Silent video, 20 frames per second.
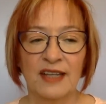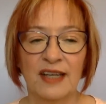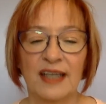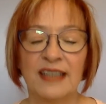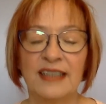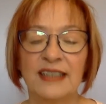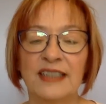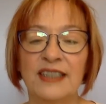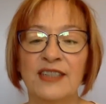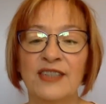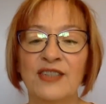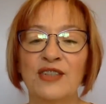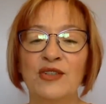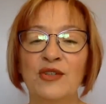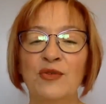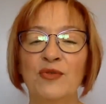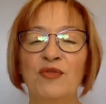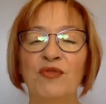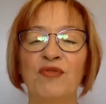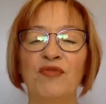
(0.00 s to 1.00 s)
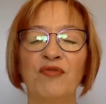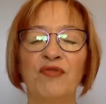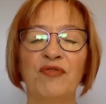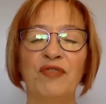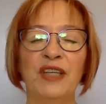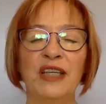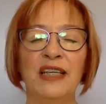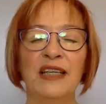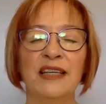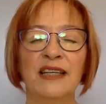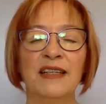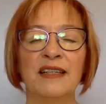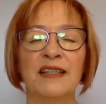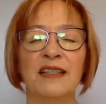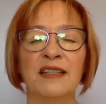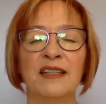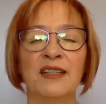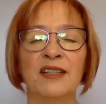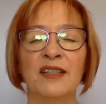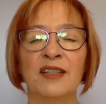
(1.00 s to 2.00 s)
until you
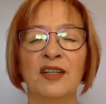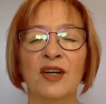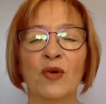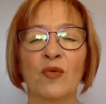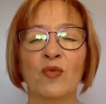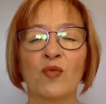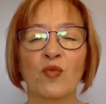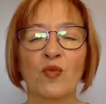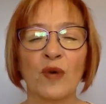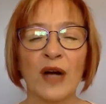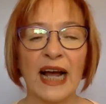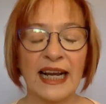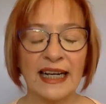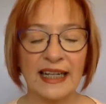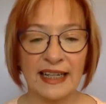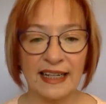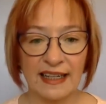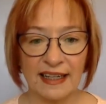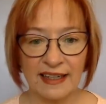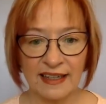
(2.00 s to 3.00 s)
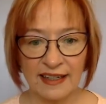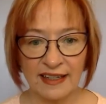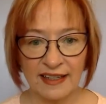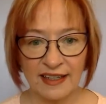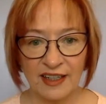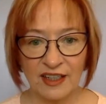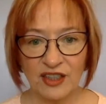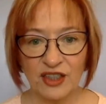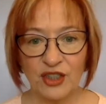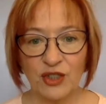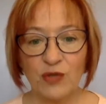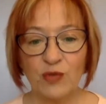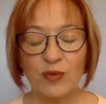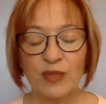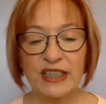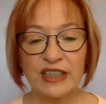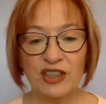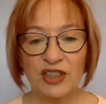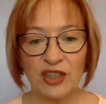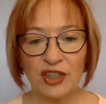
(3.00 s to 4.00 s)
feel ready to
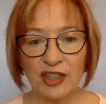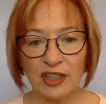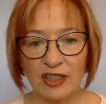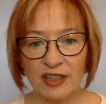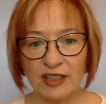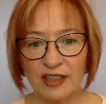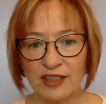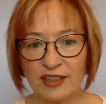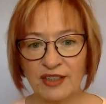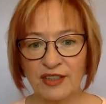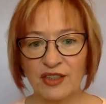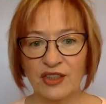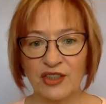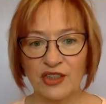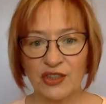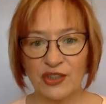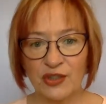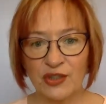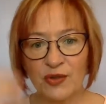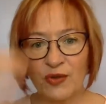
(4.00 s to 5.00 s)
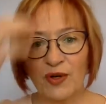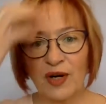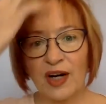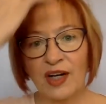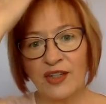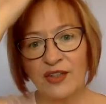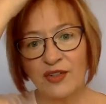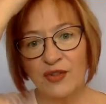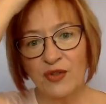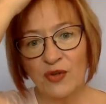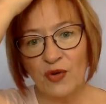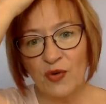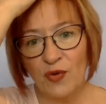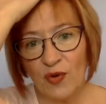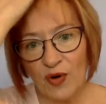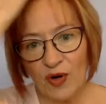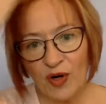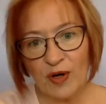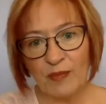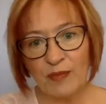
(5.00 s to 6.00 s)
return to a
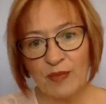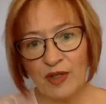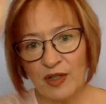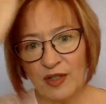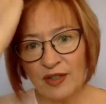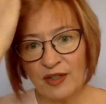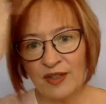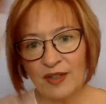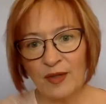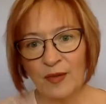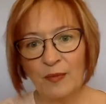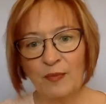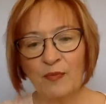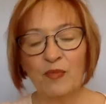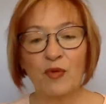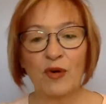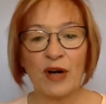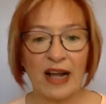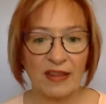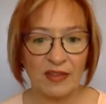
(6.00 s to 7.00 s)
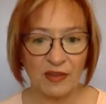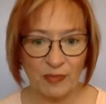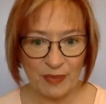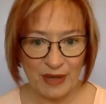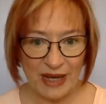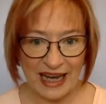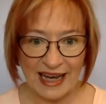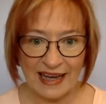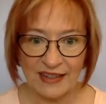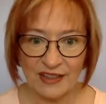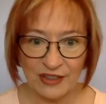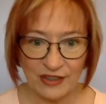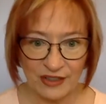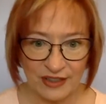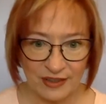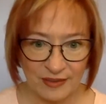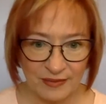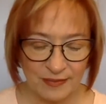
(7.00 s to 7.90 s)
normal breath pattern.